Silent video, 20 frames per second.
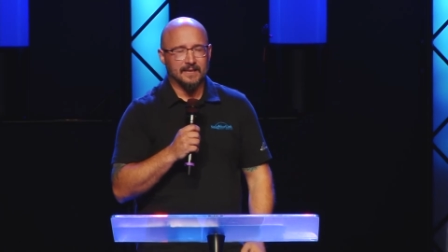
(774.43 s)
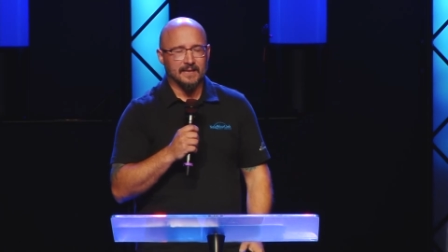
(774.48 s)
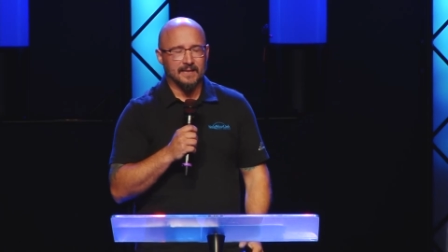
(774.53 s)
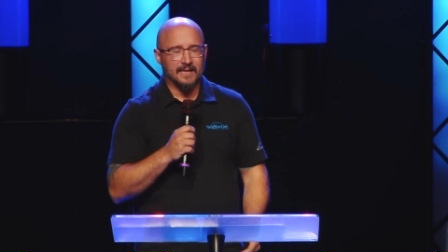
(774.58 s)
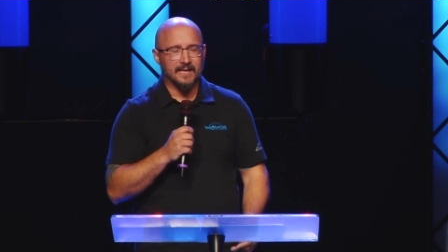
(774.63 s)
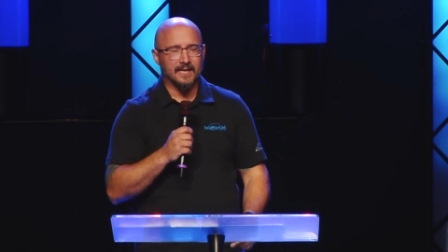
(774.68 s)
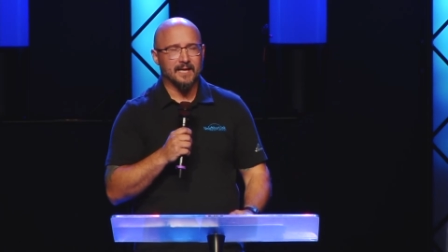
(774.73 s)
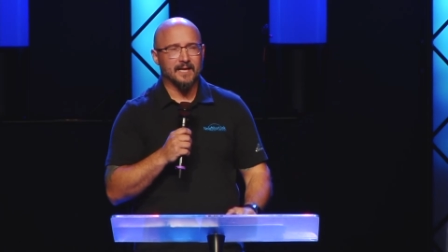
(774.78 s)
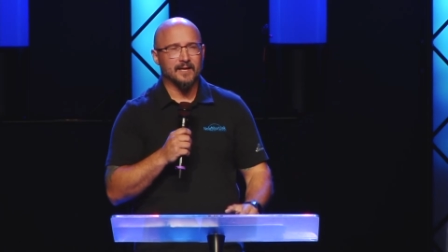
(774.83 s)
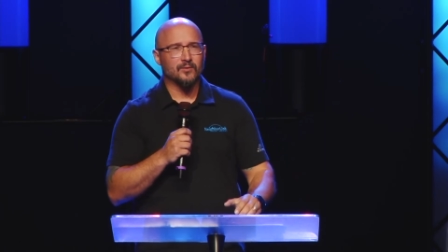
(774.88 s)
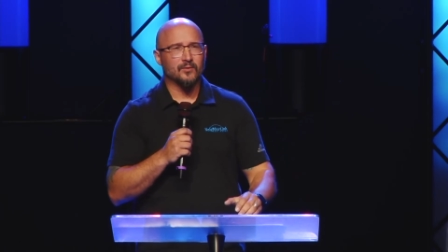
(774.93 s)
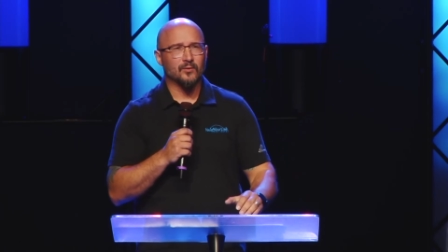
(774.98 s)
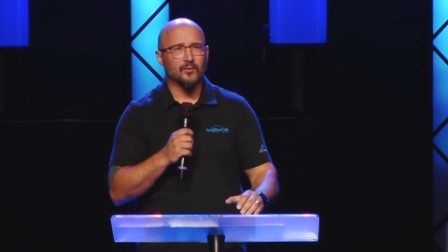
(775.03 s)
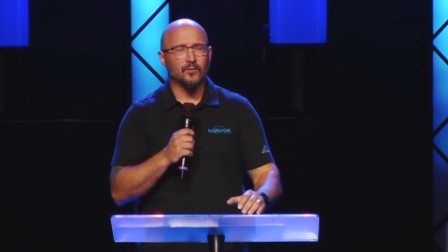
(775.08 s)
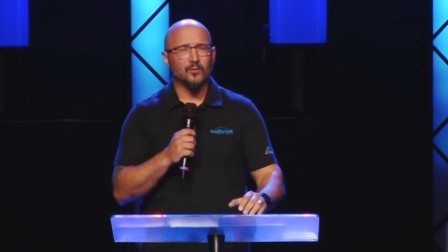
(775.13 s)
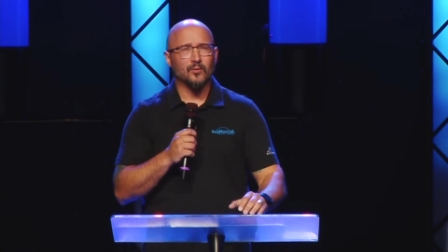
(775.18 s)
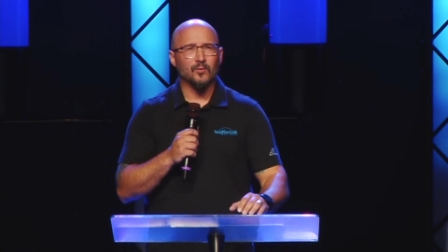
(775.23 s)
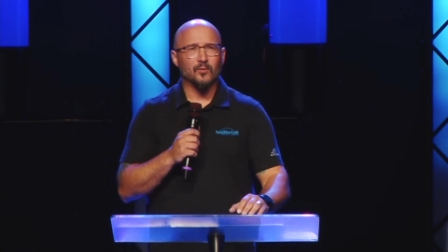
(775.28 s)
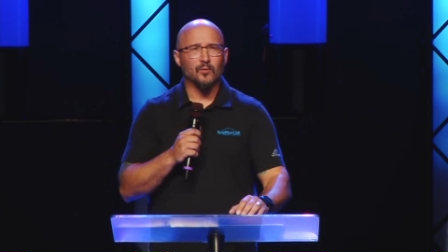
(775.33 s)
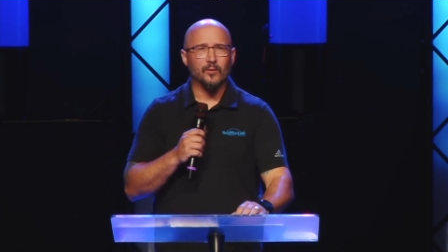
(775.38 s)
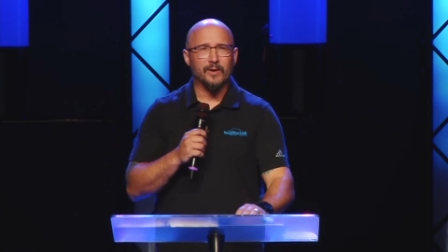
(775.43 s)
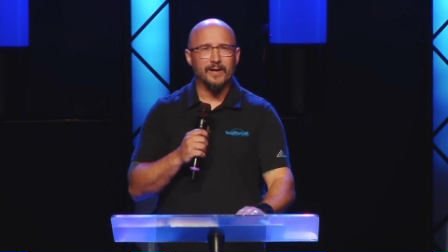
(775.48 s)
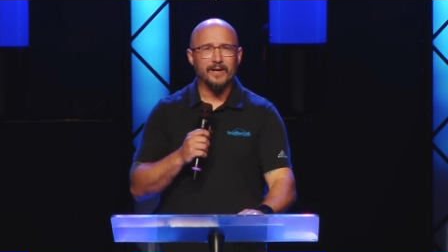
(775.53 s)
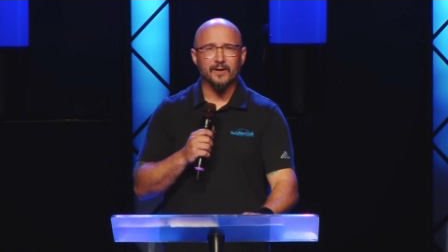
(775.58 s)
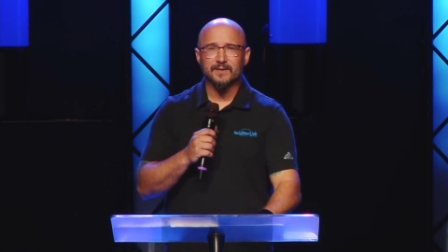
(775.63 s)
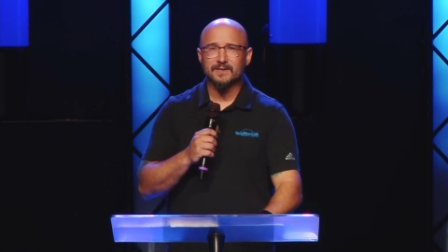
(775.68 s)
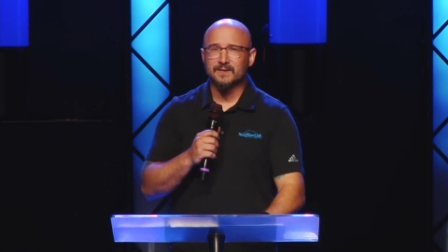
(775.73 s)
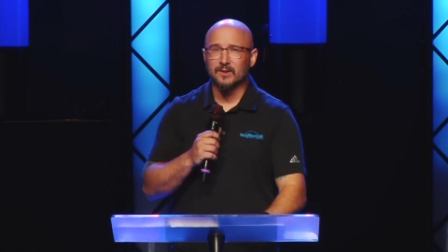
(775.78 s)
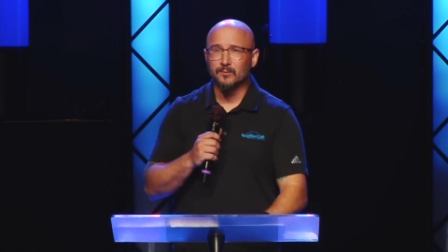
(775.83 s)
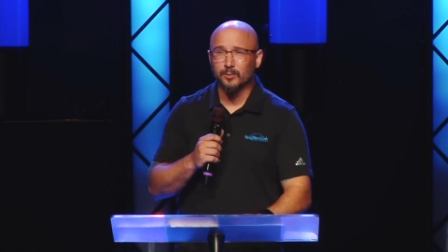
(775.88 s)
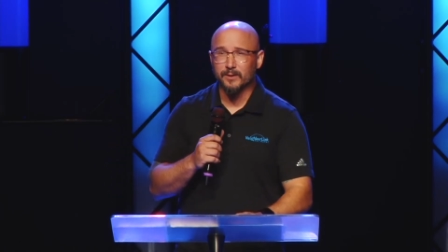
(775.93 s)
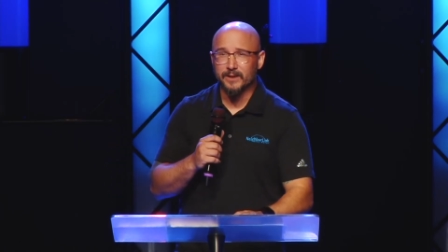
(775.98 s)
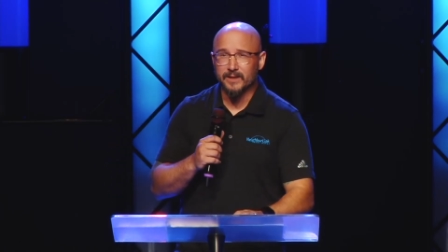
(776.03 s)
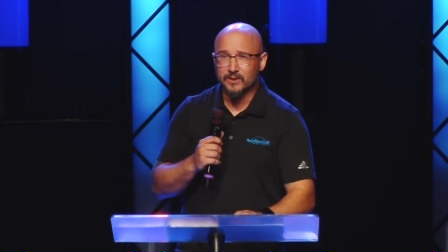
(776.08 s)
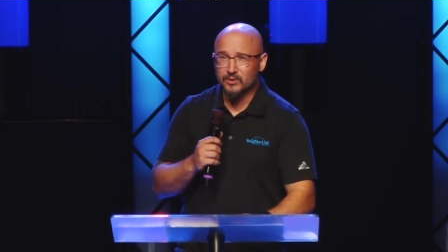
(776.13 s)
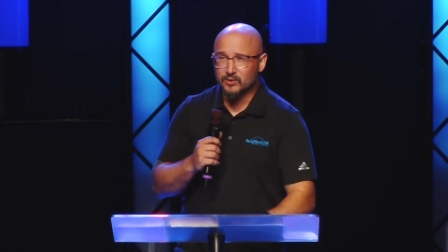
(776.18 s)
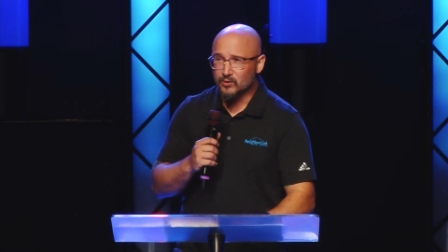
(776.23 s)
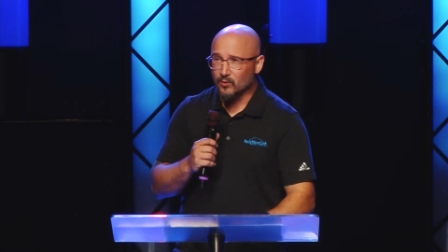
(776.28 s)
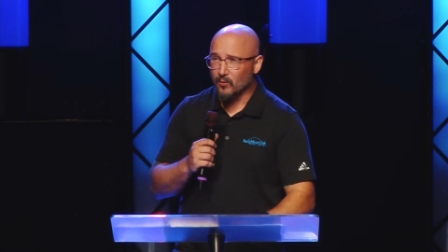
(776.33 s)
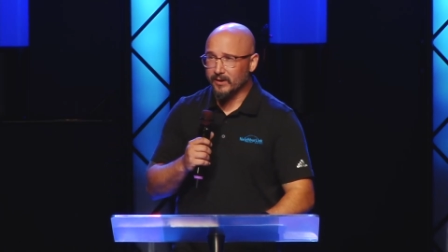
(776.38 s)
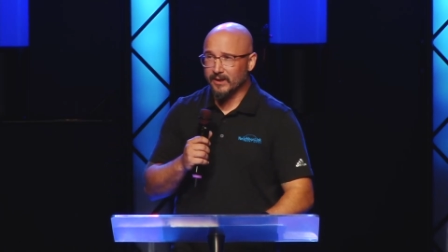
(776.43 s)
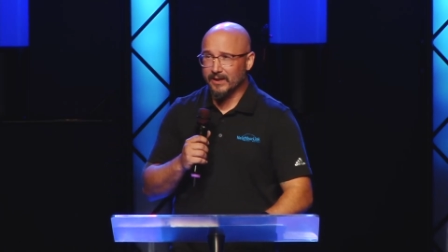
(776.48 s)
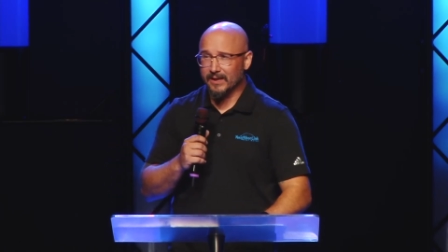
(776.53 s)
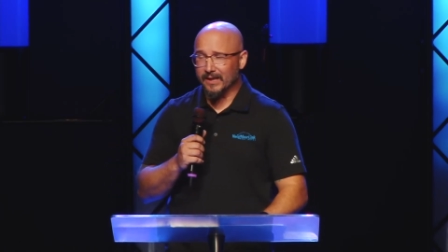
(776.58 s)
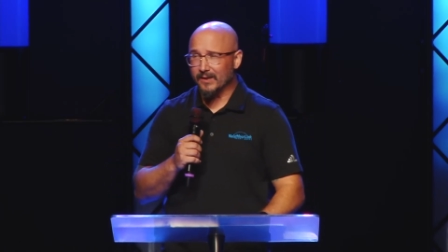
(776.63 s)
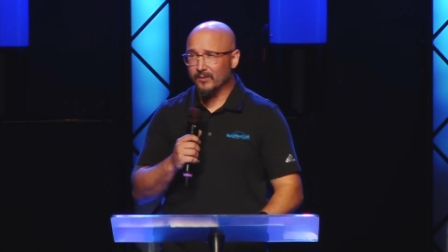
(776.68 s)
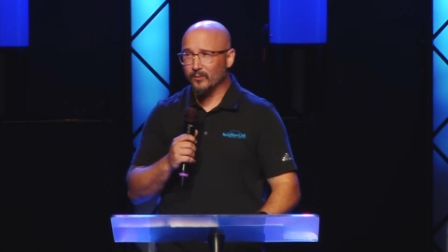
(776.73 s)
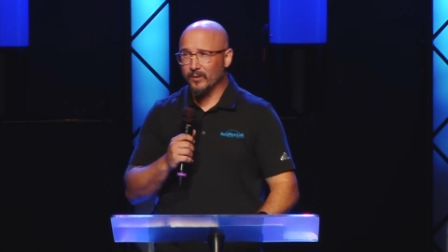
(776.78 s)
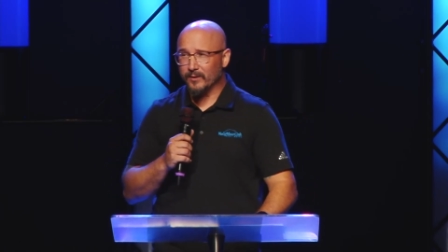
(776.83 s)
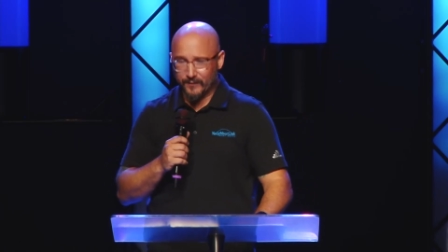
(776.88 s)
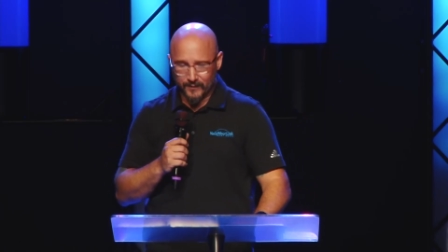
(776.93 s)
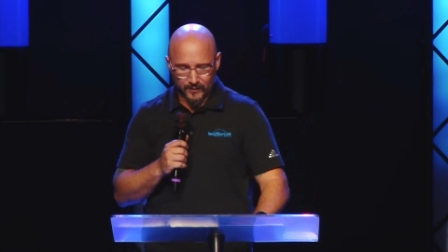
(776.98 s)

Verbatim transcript: And we are simply joining in with